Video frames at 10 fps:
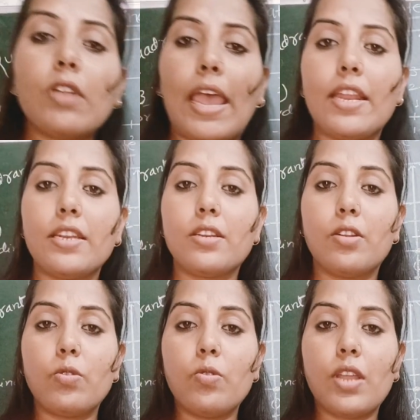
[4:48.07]

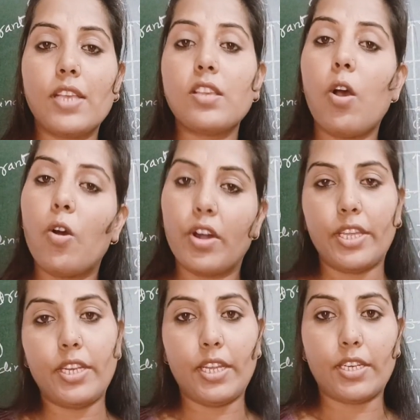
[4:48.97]
known as a
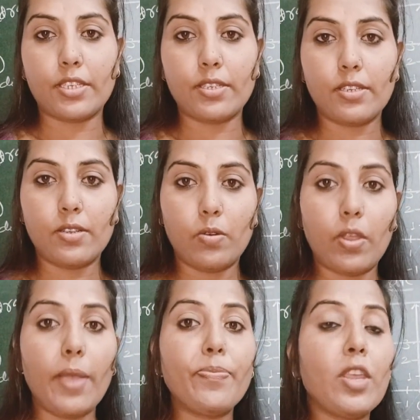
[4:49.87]
ordinate.
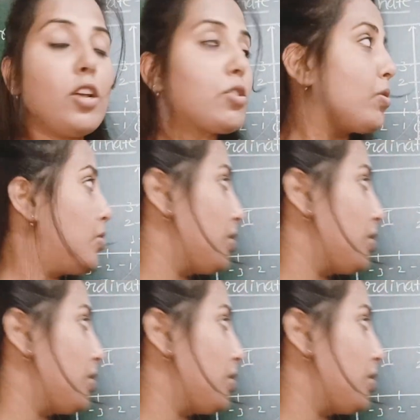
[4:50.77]
Okay, so